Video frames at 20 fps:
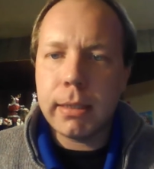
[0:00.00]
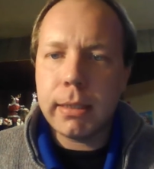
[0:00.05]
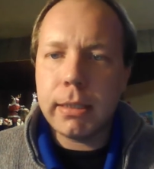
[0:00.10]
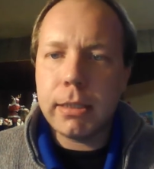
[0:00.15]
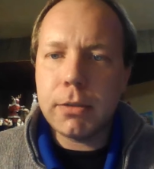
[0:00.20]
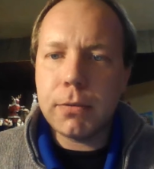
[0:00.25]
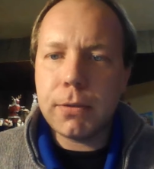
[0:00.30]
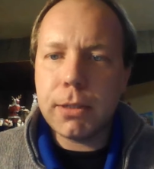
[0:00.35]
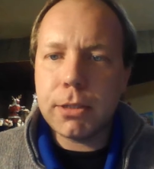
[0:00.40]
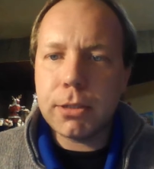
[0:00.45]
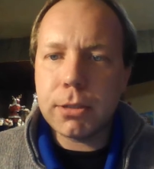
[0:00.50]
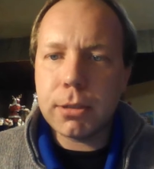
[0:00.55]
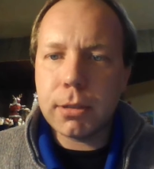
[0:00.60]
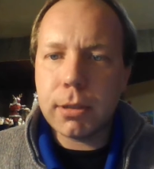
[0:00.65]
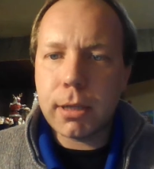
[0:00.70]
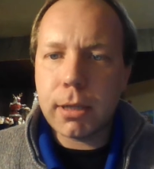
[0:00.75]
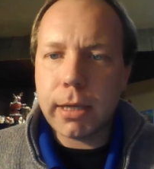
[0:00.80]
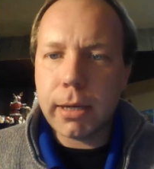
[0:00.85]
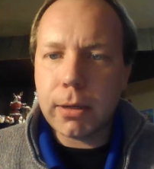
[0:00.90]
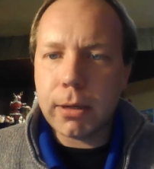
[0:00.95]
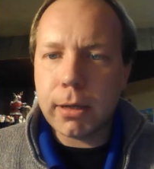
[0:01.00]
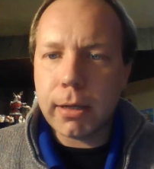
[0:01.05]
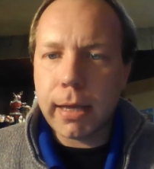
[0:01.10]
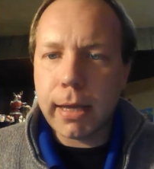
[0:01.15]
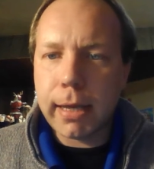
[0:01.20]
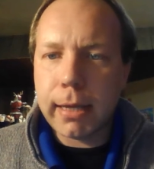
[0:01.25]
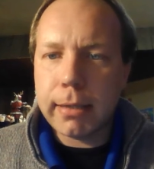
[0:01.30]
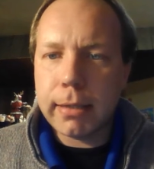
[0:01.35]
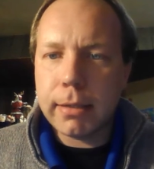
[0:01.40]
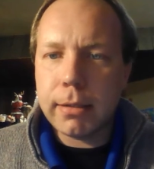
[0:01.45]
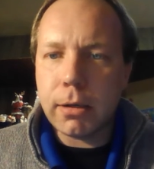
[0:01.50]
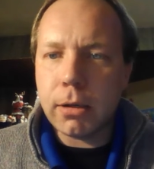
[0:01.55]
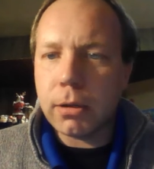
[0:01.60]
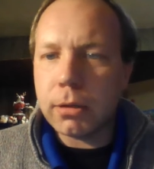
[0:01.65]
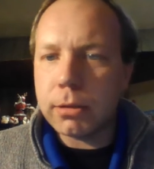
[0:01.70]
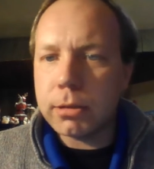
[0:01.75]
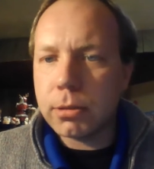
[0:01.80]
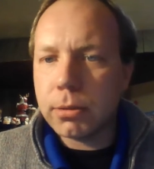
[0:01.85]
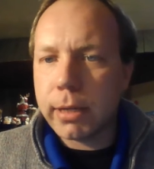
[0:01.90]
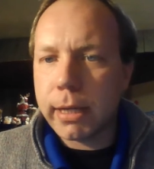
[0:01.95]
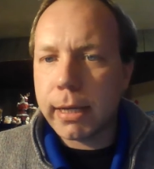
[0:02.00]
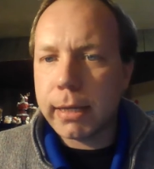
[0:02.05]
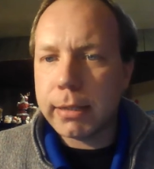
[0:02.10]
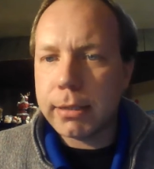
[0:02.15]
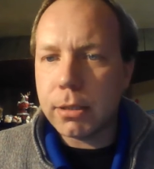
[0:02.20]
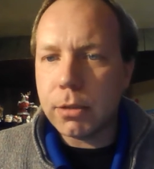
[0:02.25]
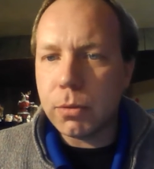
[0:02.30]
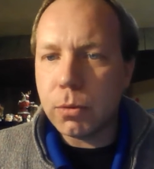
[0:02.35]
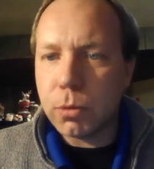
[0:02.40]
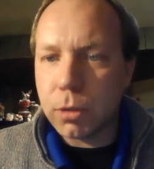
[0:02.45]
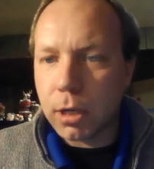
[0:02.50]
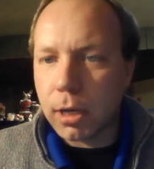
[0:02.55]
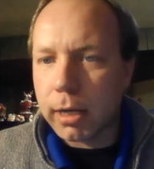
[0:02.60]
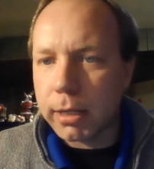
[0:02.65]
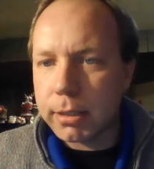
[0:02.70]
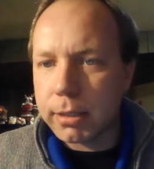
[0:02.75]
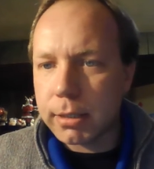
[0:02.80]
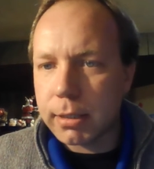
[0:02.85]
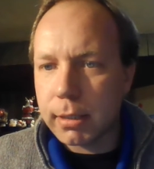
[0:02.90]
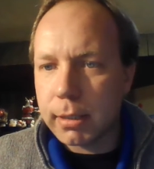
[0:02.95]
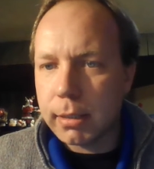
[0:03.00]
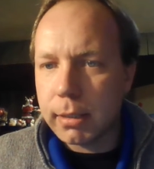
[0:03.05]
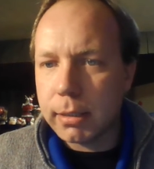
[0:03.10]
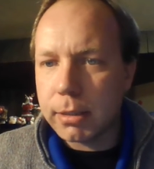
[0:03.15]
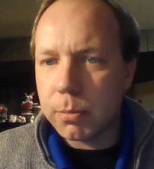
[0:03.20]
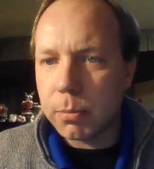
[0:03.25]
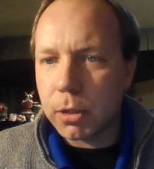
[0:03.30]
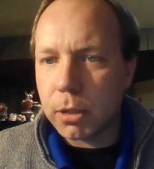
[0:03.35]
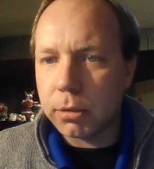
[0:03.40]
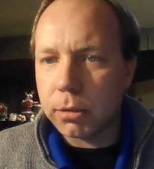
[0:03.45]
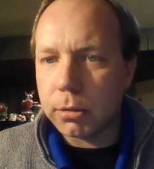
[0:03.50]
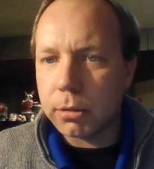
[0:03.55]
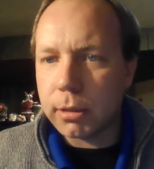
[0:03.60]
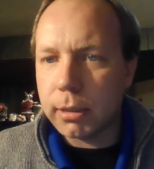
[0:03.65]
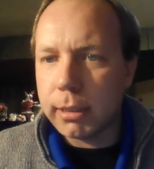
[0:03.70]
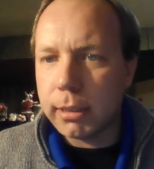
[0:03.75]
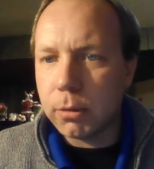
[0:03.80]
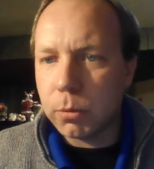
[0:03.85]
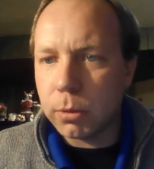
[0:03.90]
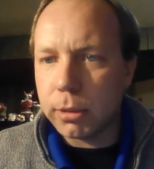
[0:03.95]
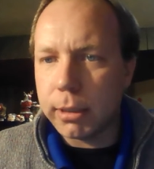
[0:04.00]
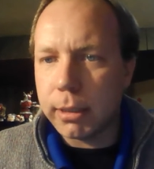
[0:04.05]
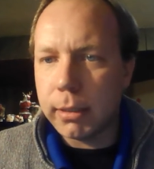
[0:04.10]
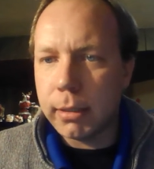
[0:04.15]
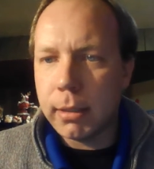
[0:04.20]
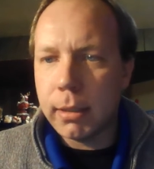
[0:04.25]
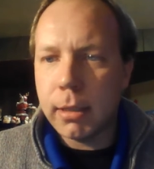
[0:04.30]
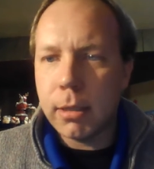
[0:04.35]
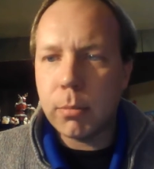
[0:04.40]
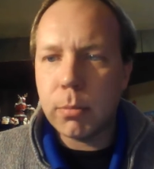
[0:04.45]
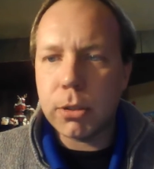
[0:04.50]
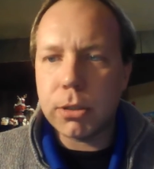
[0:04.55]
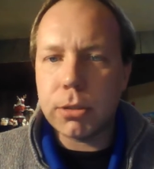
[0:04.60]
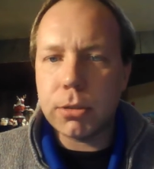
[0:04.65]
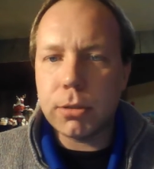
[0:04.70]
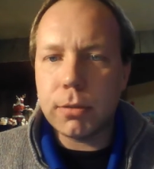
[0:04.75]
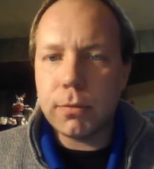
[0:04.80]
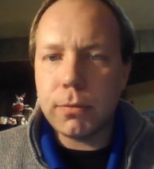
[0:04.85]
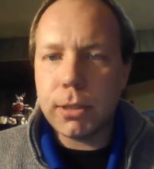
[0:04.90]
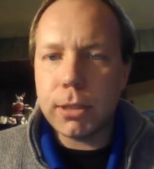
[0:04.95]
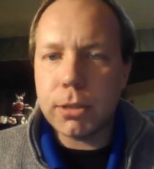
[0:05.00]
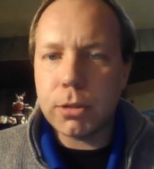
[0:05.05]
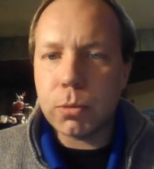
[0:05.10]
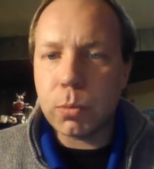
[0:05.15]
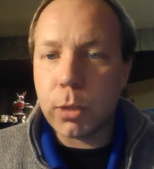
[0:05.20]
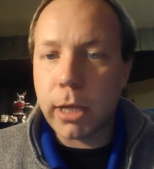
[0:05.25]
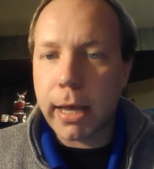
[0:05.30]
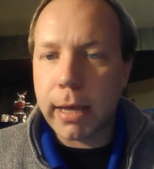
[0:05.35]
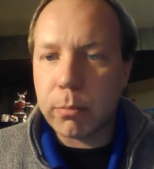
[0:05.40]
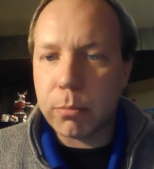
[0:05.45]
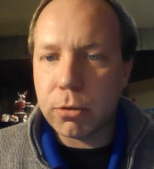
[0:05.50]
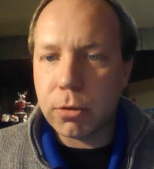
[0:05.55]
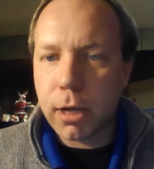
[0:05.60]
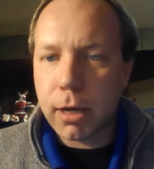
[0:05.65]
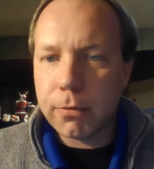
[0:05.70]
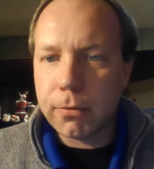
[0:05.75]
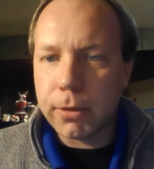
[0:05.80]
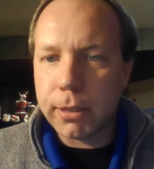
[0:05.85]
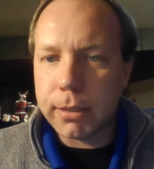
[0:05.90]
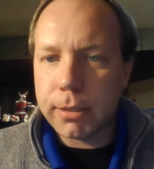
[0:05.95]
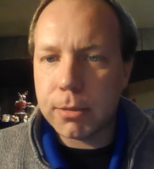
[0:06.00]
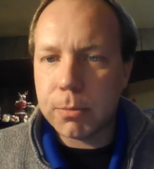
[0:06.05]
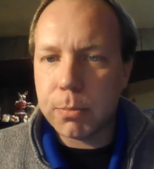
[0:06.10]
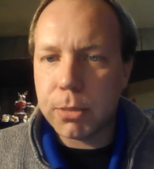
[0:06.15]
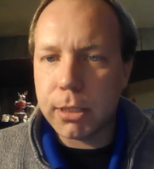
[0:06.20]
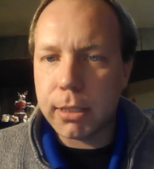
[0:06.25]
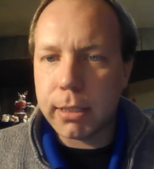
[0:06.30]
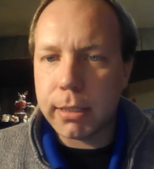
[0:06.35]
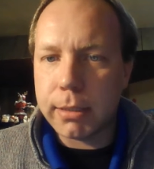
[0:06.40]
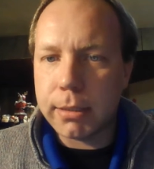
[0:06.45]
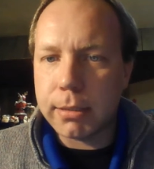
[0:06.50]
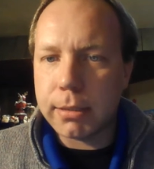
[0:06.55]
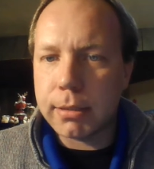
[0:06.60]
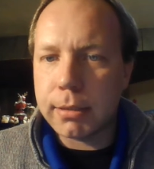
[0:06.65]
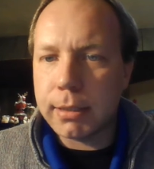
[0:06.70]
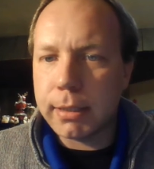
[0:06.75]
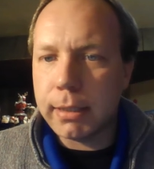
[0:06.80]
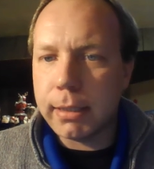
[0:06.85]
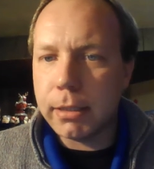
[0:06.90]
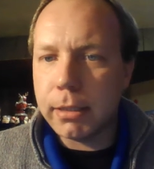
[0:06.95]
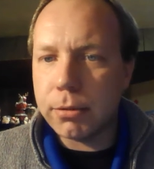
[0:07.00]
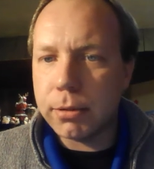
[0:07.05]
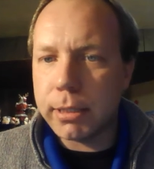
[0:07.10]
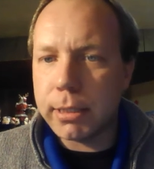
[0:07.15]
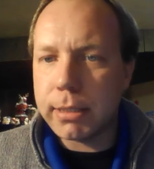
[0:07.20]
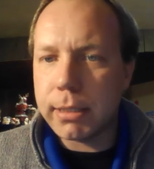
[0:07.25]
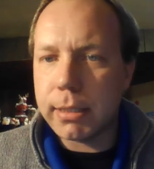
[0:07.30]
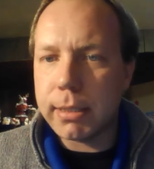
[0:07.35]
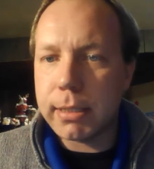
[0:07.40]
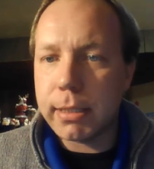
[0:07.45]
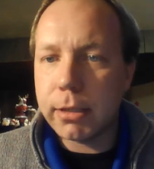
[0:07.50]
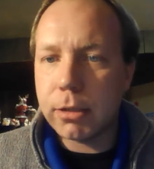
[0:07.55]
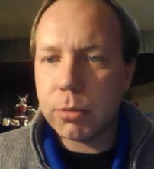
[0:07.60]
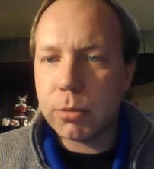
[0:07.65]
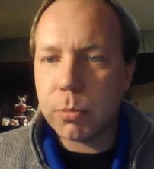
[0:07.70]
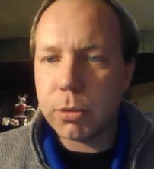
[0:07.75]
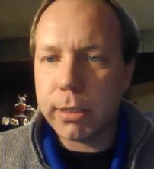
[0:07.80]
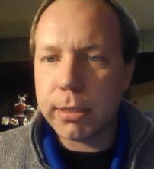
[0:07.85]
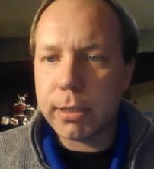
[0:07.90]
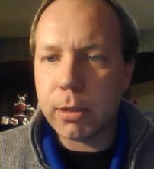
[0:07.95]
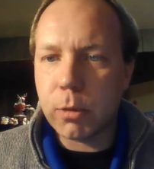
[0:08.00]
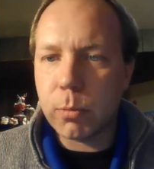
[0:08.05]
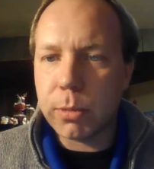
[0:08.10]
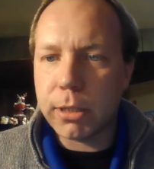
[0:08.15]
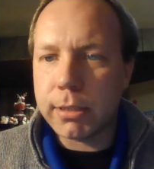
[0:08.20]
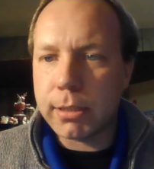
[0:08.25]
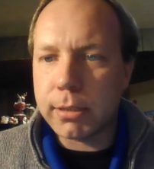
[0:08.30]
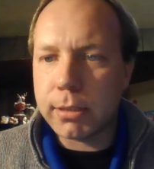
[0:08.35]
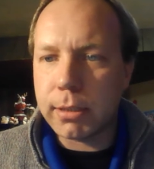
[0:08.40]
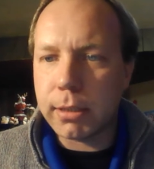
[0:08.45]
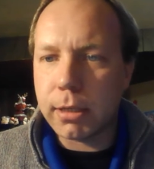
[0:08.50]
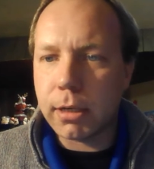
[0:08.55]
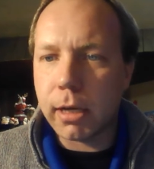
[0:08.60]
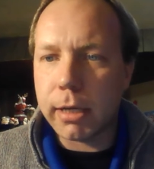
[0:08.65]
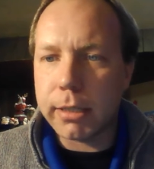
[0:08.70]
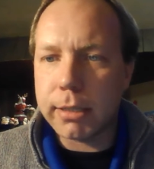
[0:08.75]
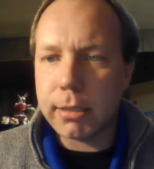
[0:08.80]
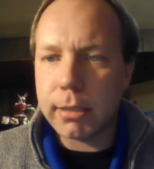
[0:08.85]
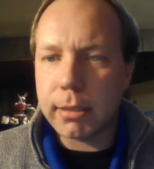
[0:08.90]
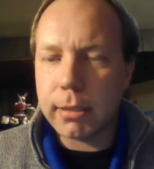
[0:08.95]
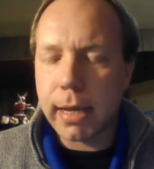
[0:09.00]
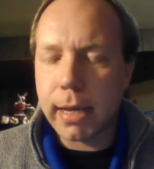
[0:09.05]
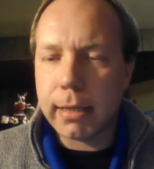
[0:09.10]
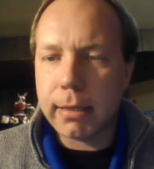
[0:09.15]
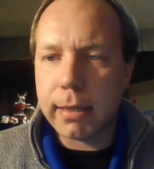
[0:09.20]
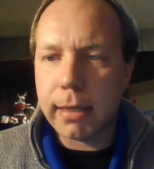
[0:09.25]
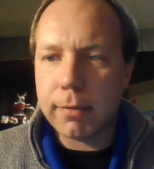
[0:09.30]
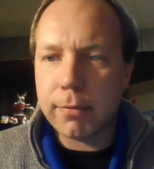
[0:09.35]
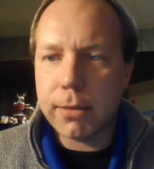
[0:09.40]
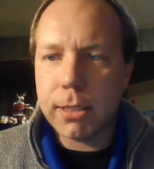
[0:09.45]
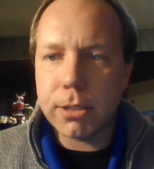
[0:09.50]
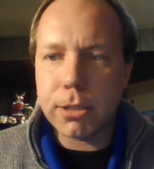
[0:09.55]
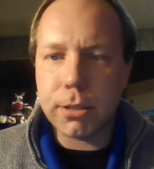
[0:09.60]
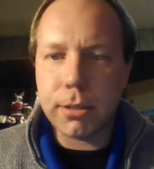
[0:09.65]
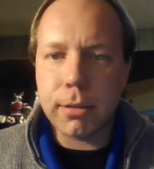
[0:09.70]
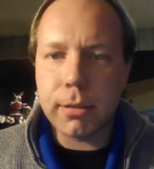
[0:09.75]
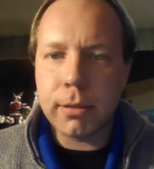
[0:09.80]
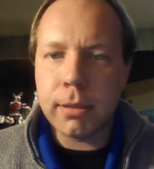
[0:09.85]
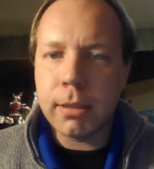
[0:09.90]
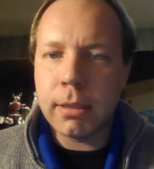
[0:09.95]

Each feature added also adds a new cost each model equally, but certain features will add profits because the increase in sales price outpaces the cost to add that feature.